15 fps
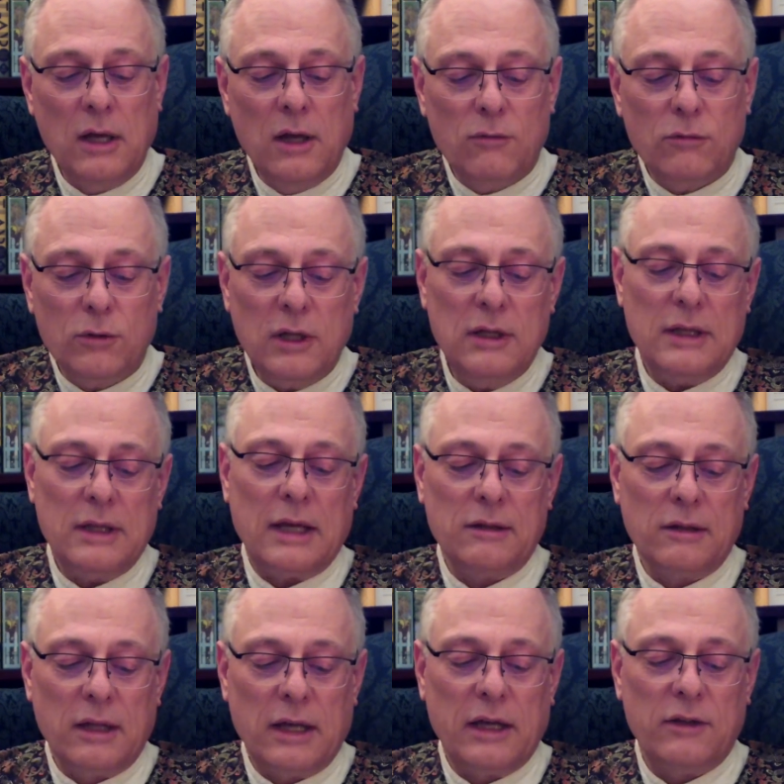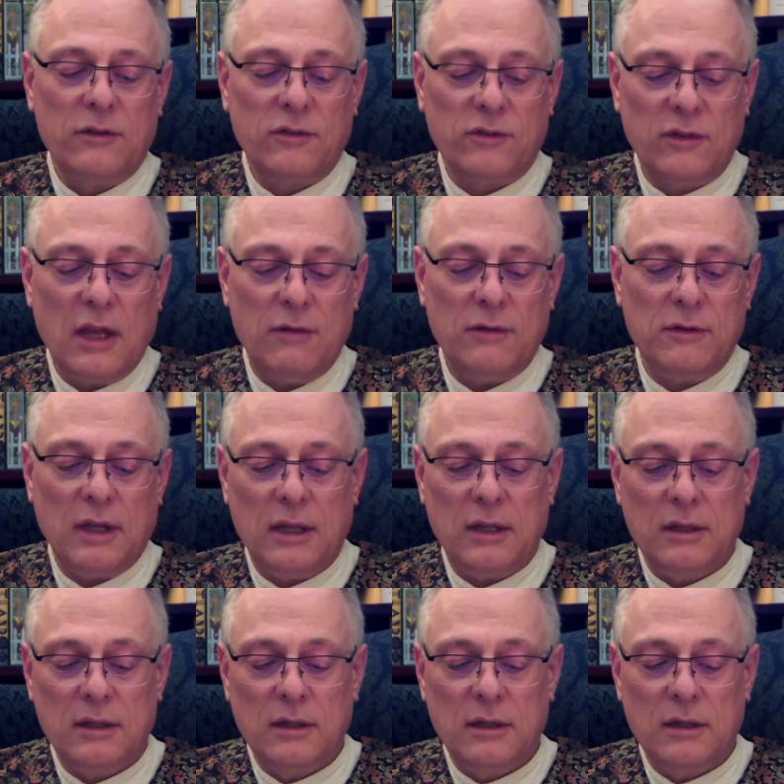for in that lies safety.